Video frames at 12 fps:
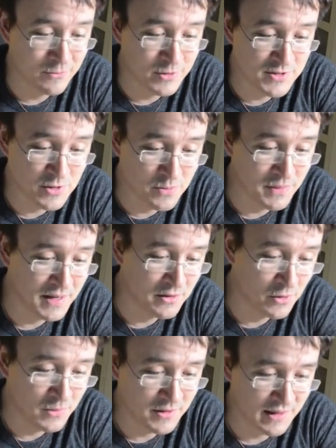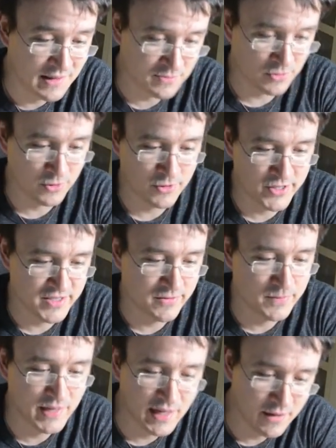resume my normal
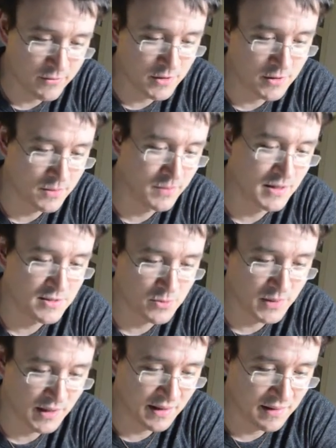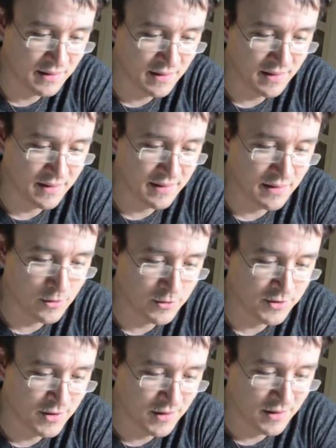explorative behavior by zooming in and out,